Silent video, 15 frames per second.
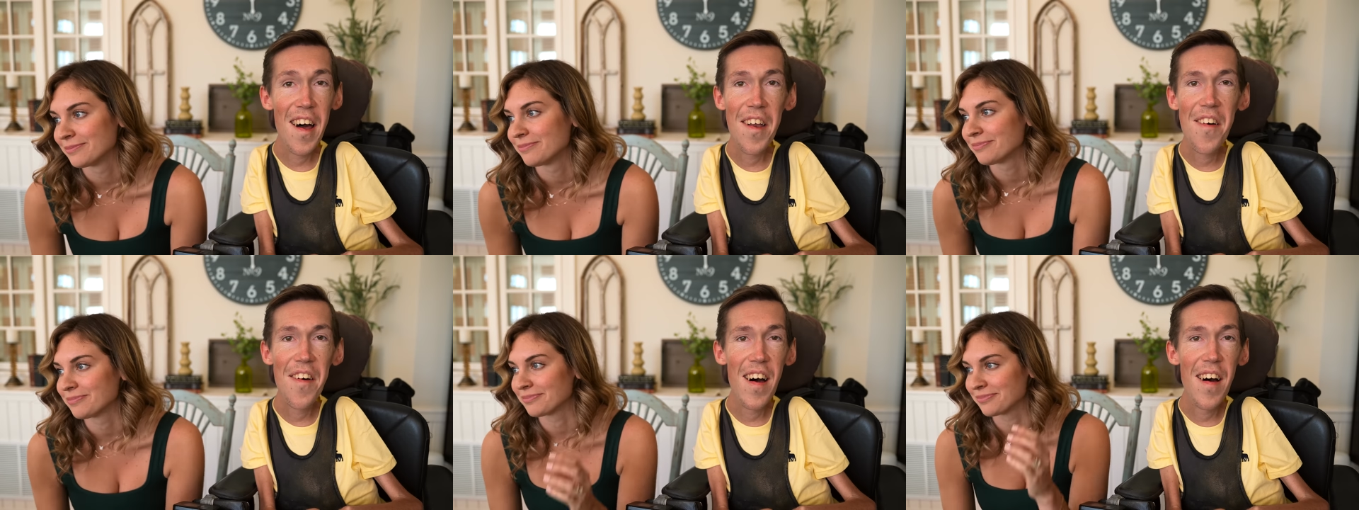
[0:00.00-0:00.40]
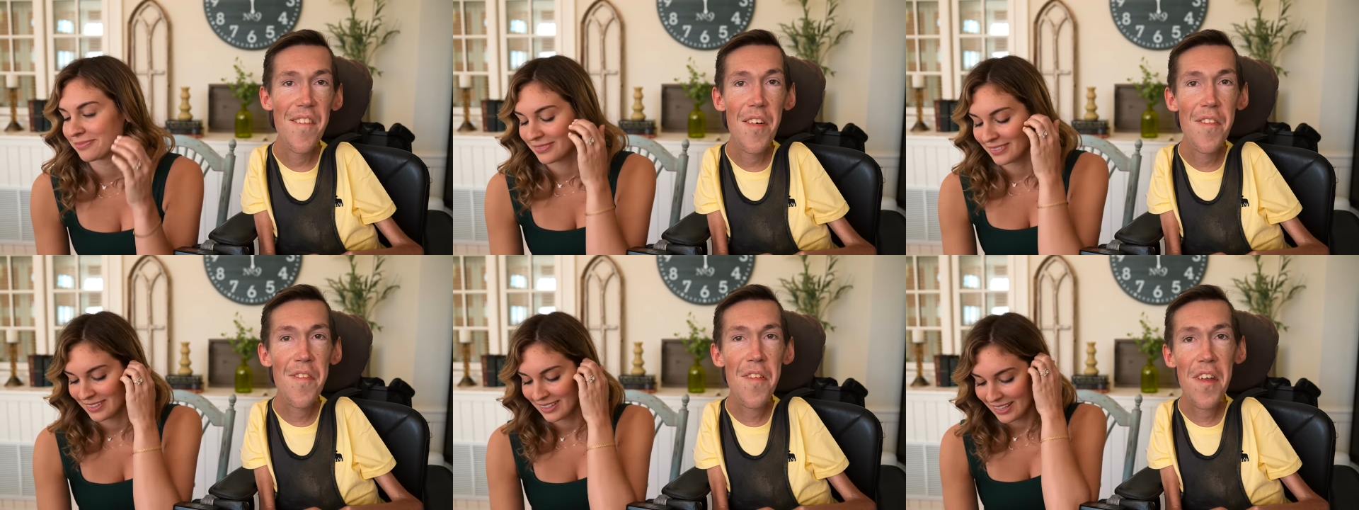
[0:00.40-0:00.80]
Speaker 1: I don't
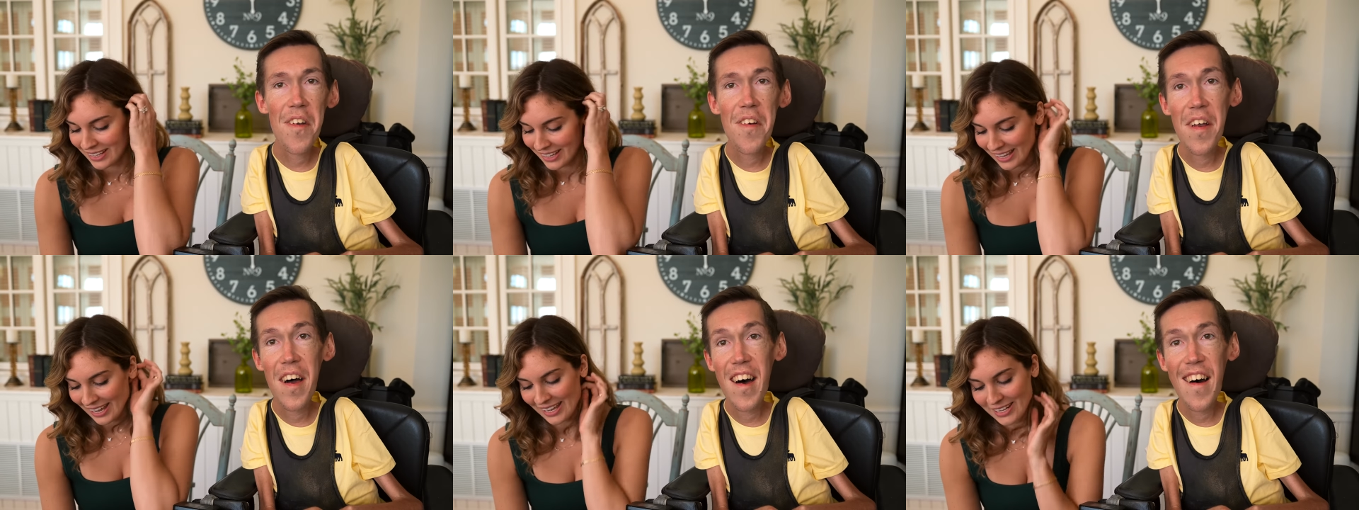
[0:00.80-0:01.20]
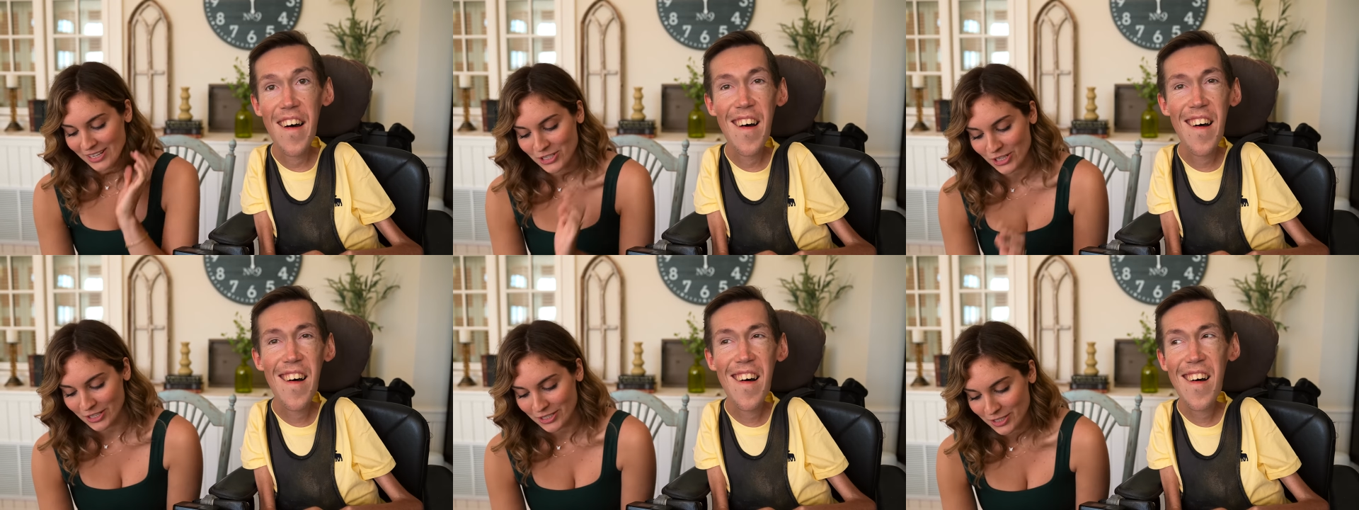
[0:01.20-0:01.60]
have it figured out.
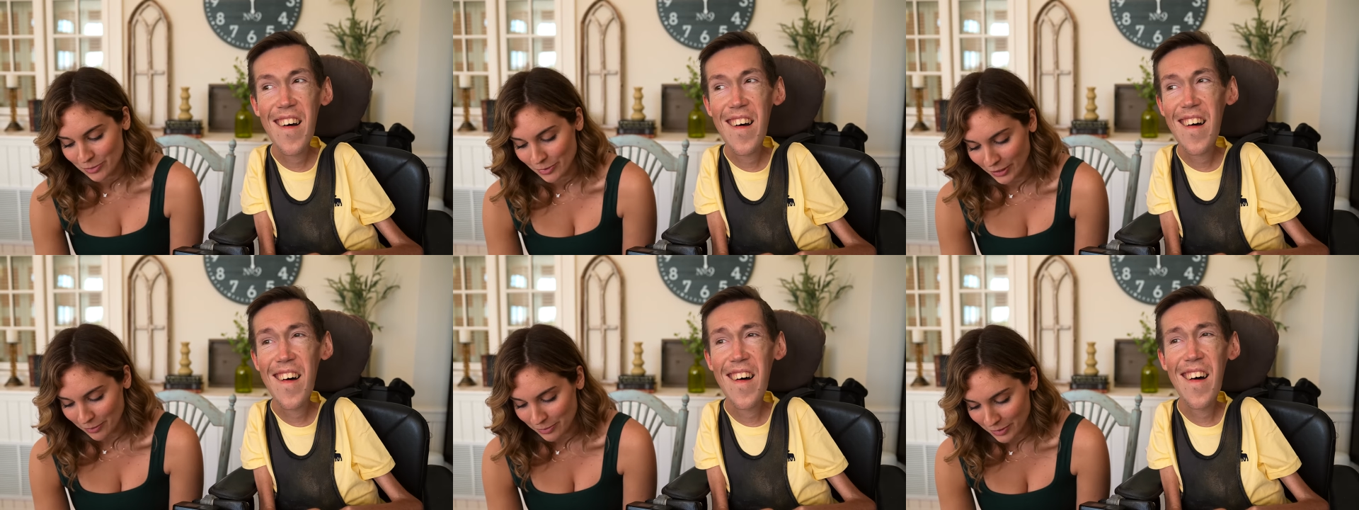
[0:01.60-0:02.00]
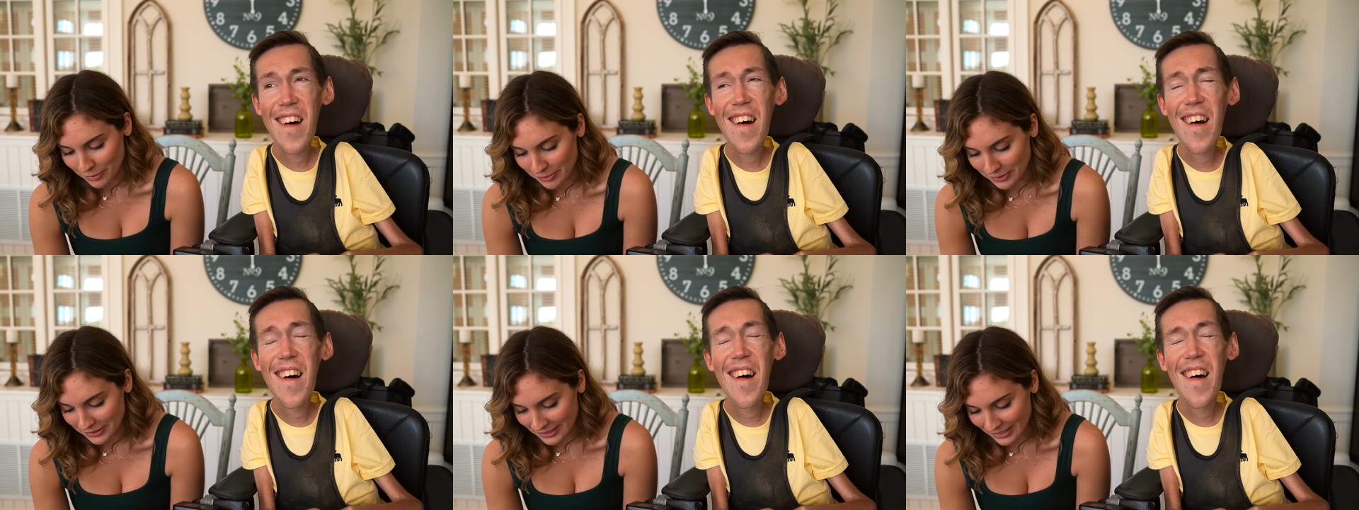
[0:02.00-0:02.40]
Any
Speaker 2: chance to bring up your
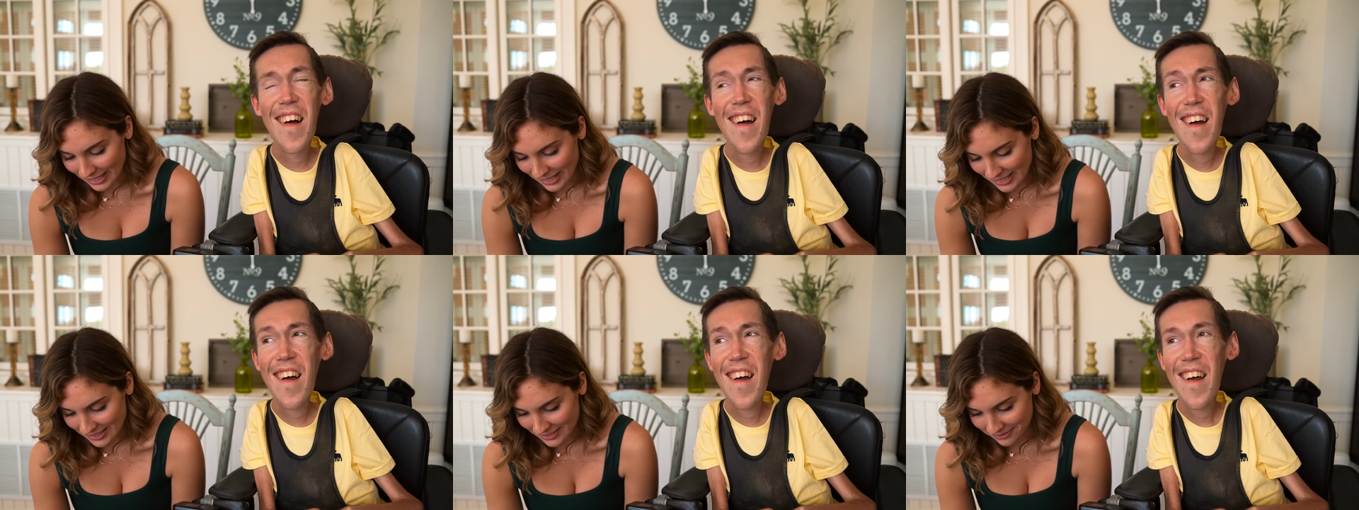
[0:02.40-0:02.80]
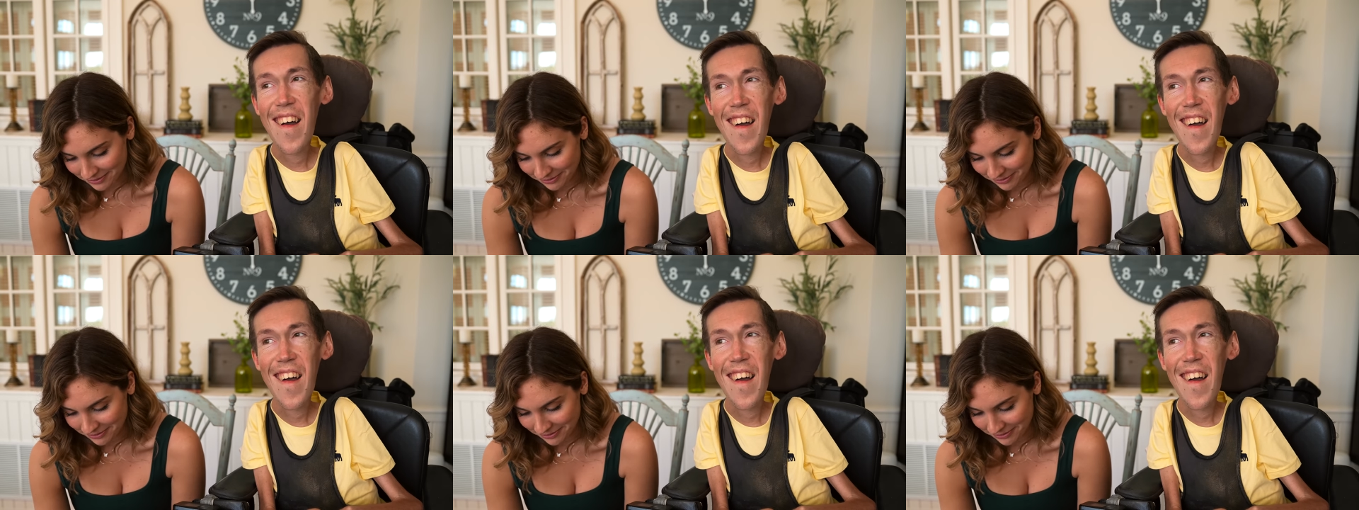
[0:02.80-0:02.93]
birthday?